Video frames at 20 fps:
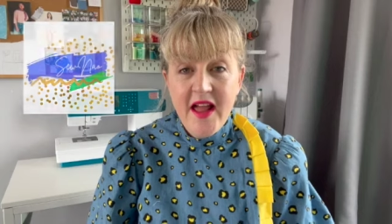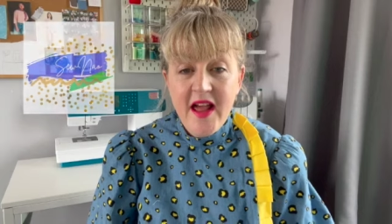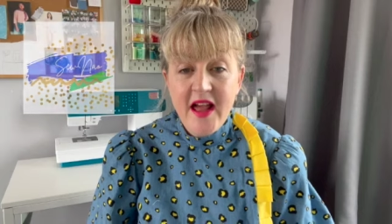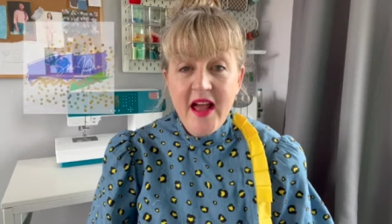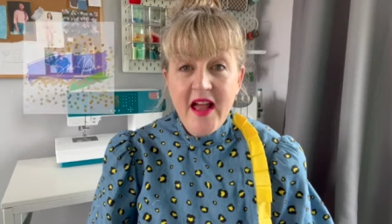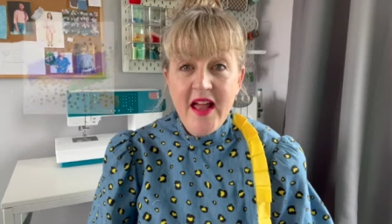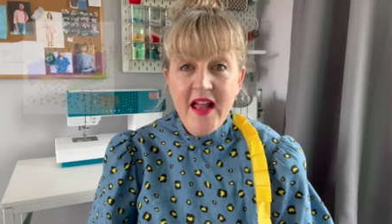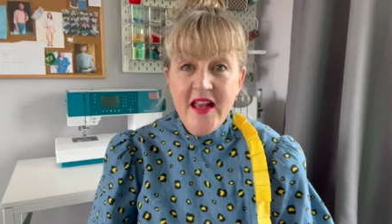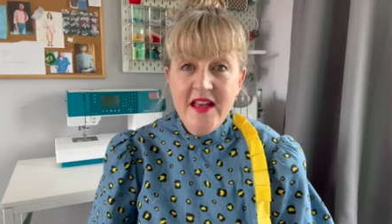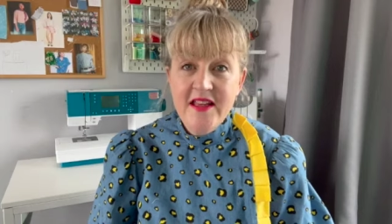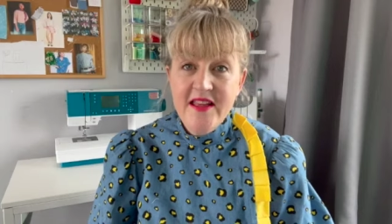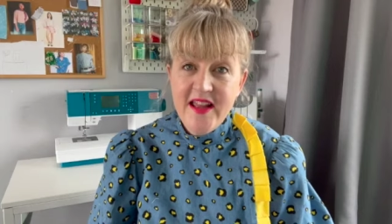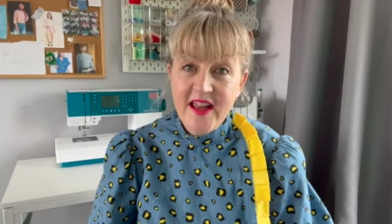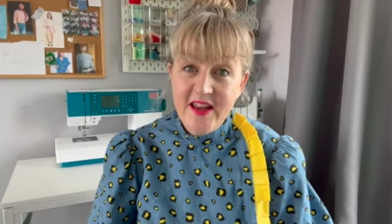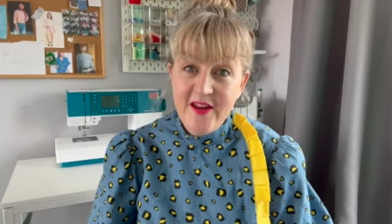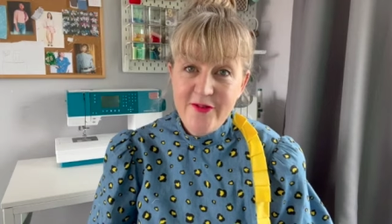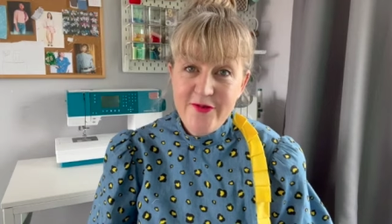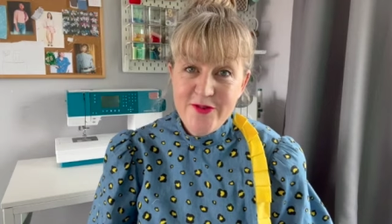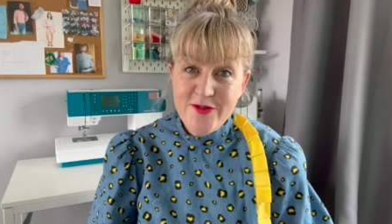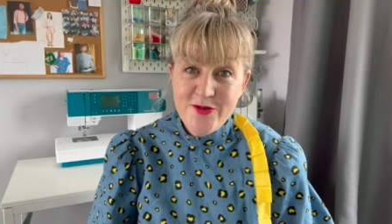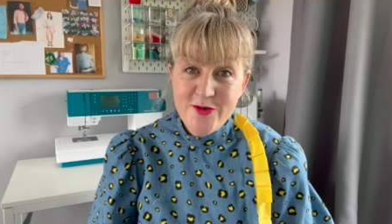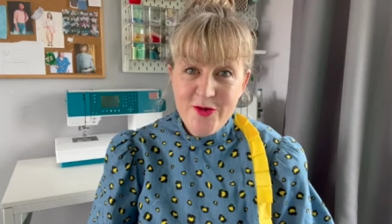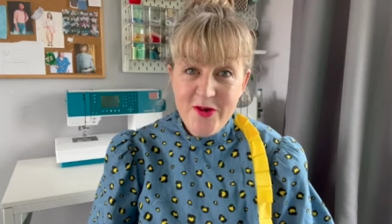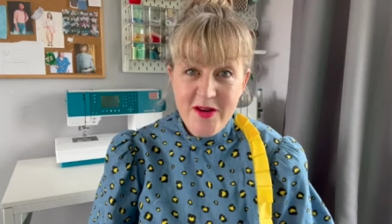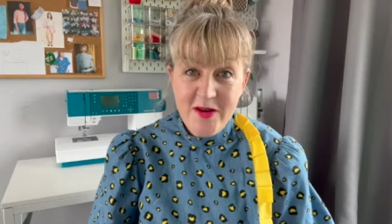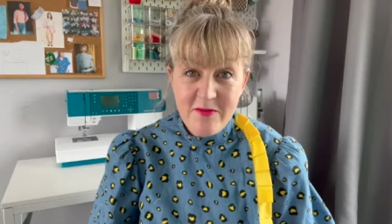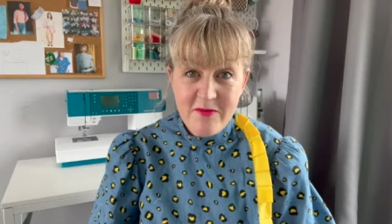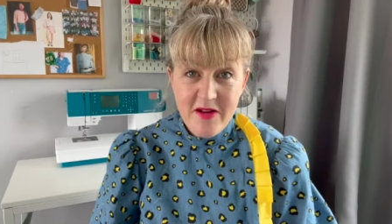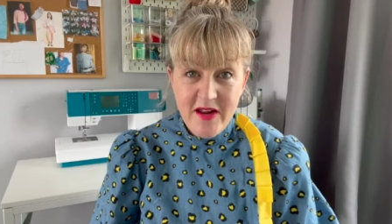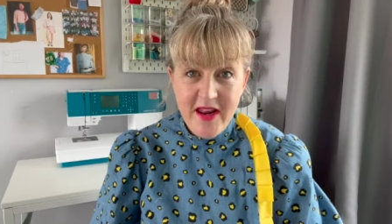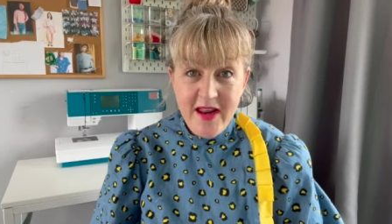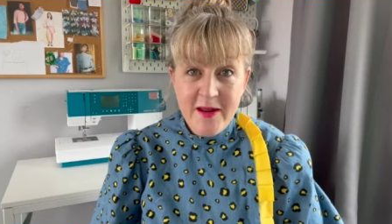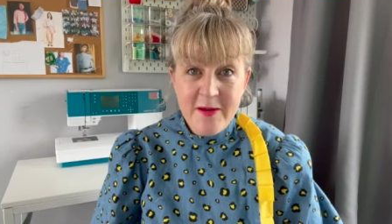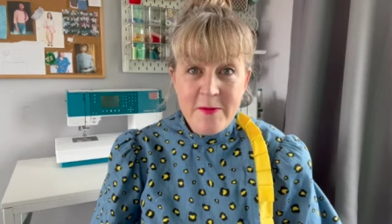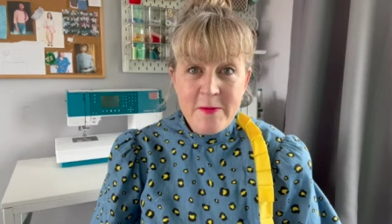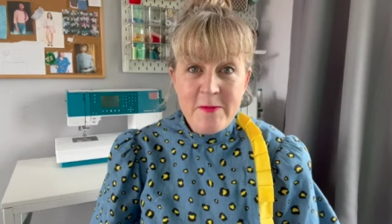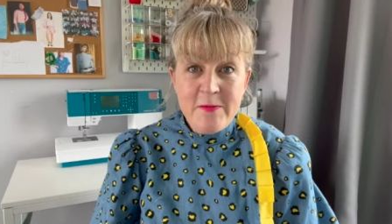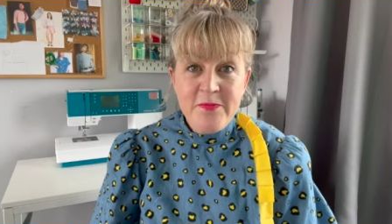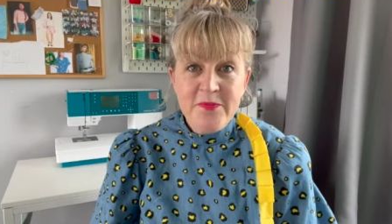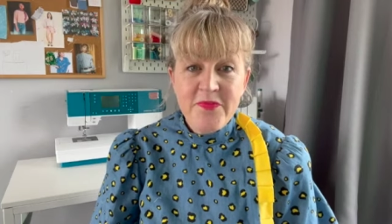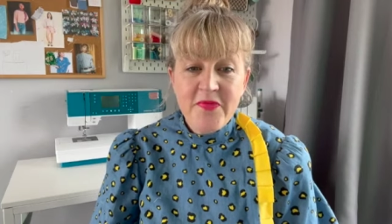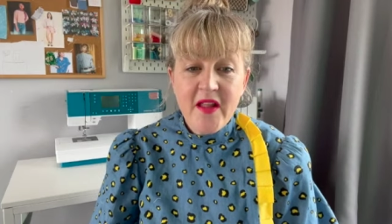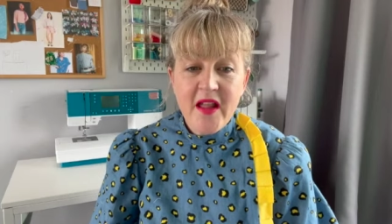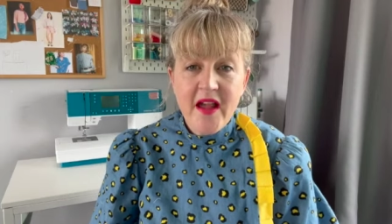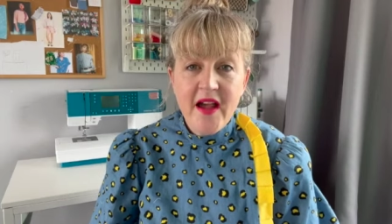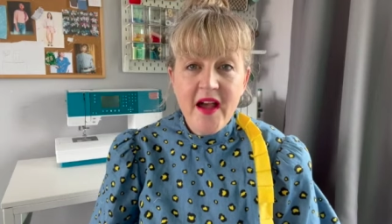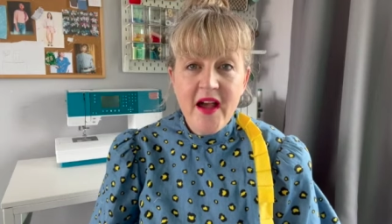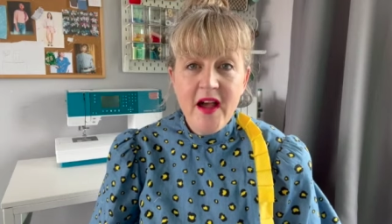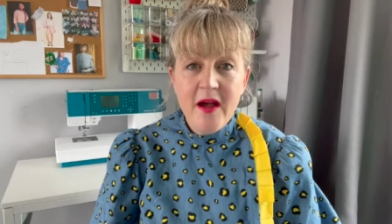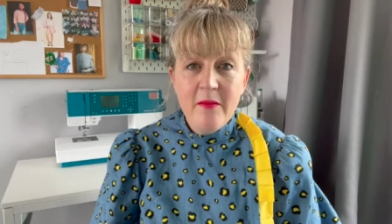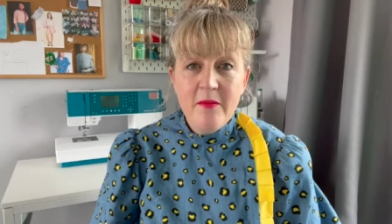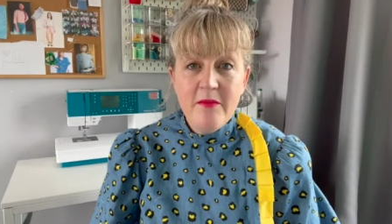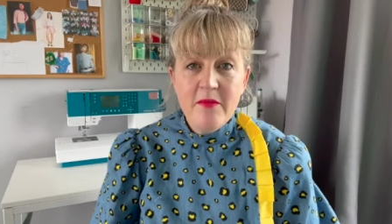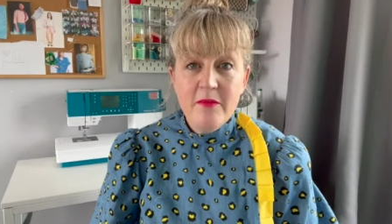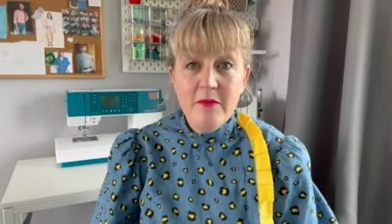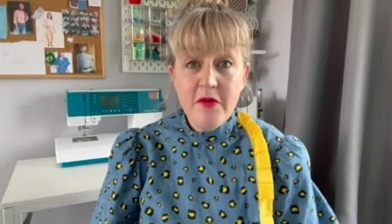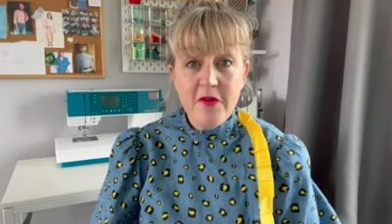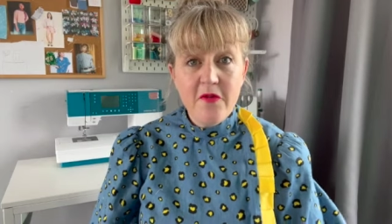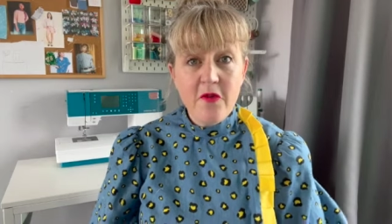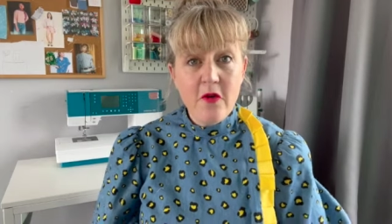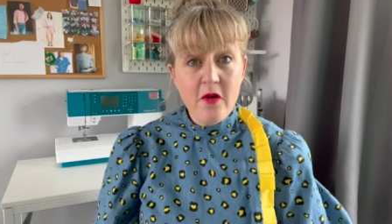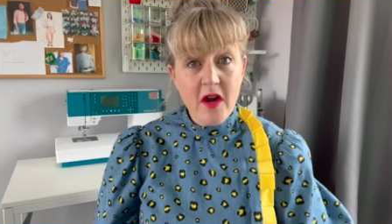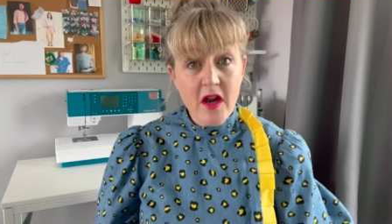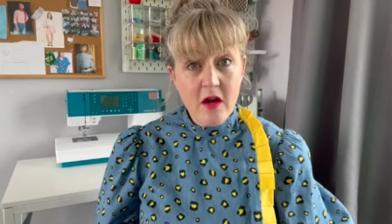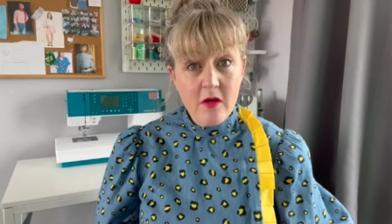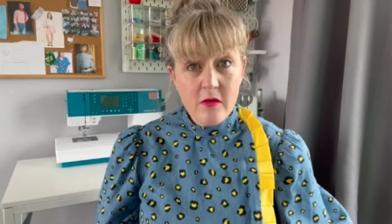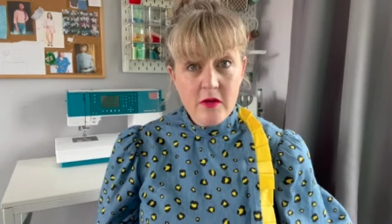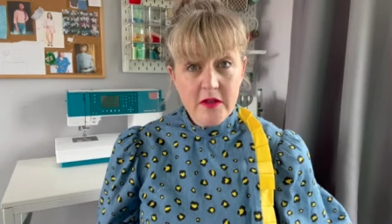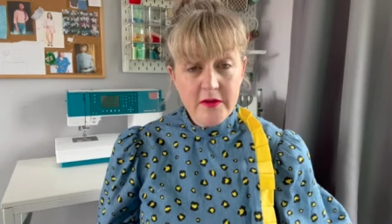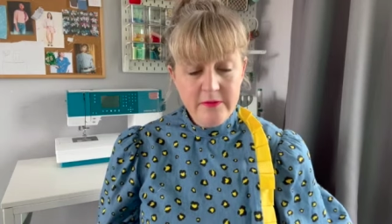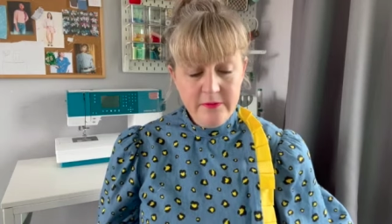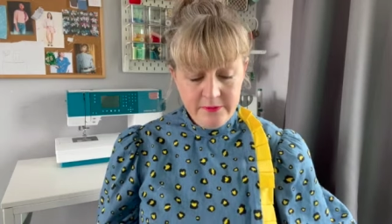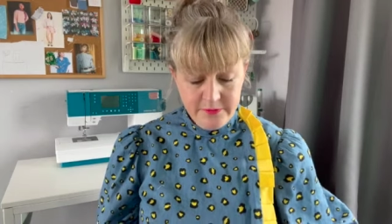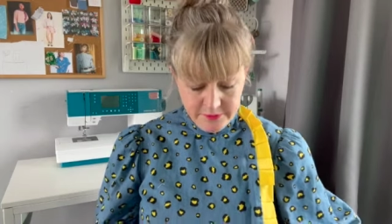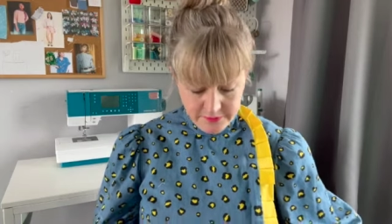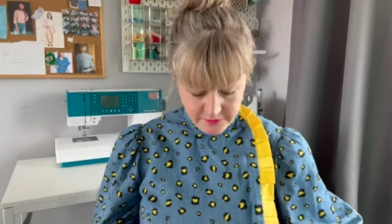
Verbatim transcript: and thank you for joining me. Um, before I go on,